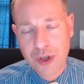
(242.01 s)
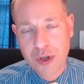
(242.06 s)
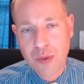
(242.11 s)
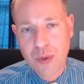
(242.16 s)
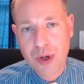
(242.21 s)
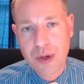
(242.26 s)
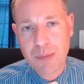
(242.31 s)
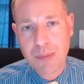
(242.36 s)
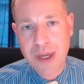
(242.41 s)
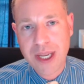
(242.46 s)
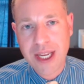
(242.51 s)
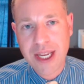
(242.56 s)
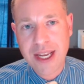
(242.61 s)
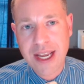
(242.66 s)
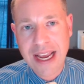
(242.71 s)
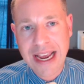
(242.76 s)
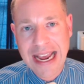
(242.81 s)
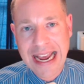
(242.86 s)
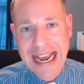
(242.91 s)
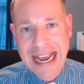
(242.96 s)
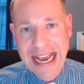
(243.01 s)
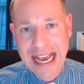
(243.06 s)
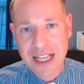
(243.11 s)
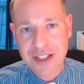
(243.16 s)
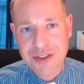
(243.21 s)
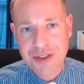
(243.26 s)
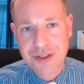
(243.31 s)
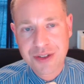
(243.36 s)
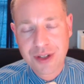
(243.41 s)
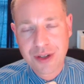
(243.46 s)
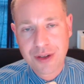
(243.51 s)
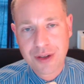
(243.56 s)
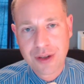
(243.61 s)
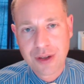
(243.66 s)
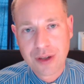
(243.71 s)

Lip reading: you would be asked